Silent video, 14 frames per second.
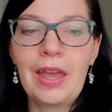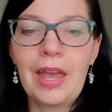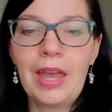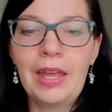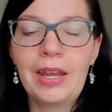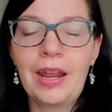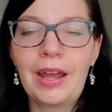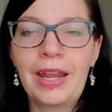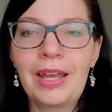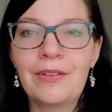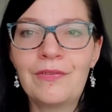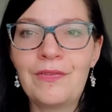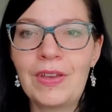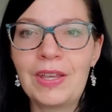And I
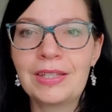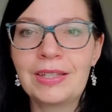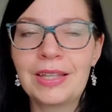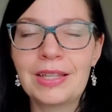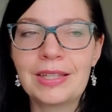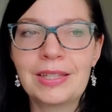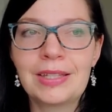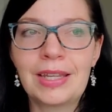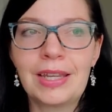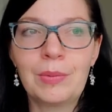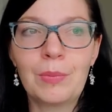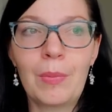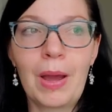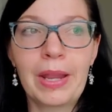have faced this
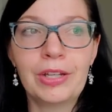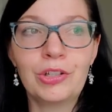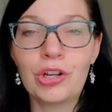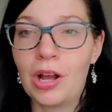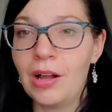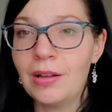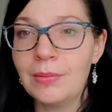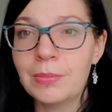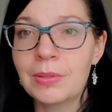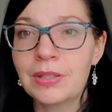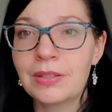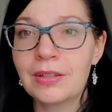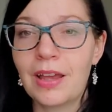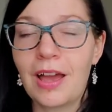in my
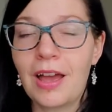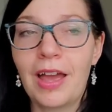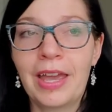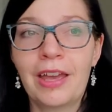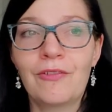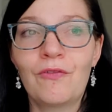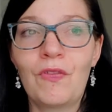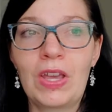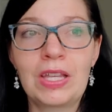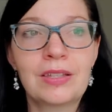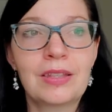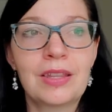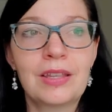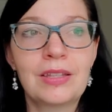jobs. I have
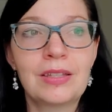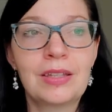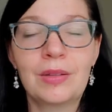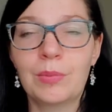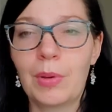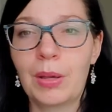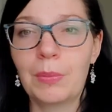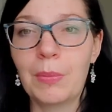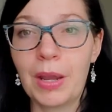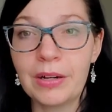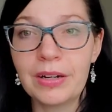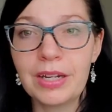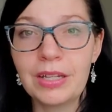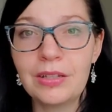faced this in my
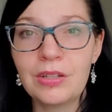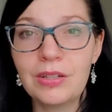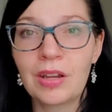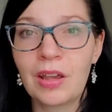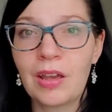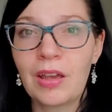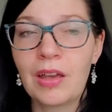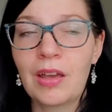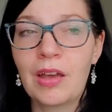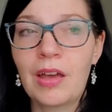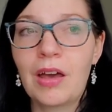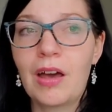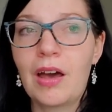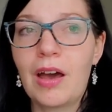marriage.
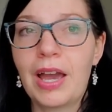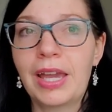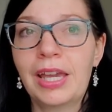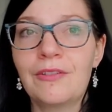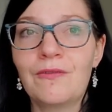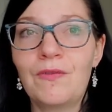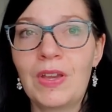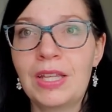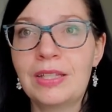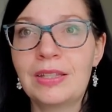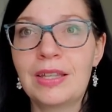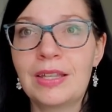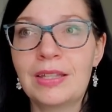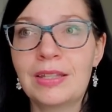I have
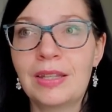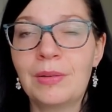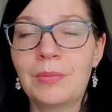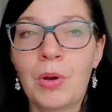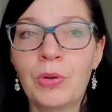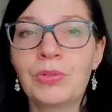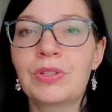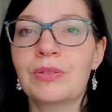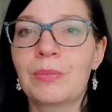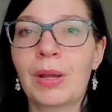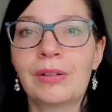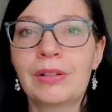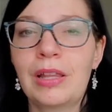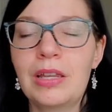faced this in most of
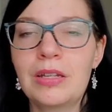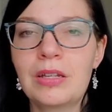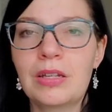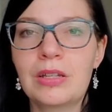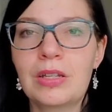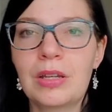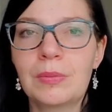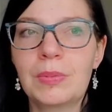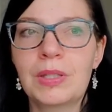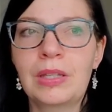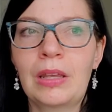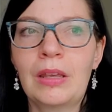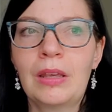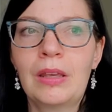my
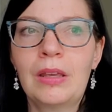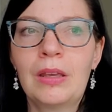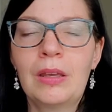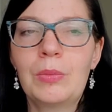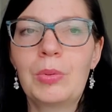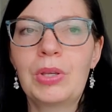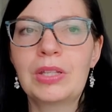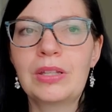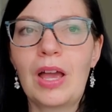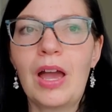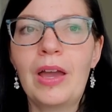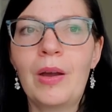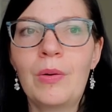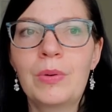relationships, because
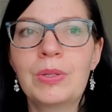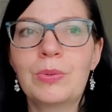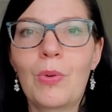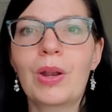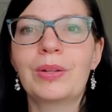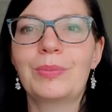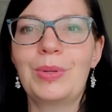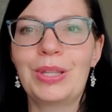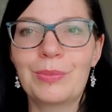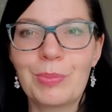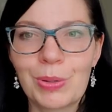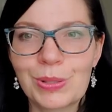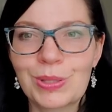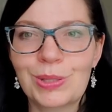I always want to be the
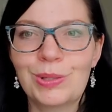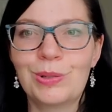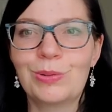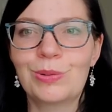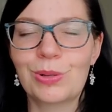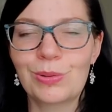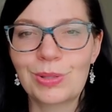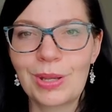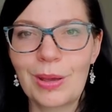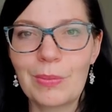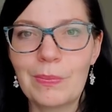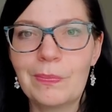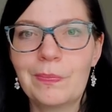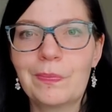person who shows
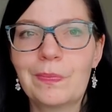up.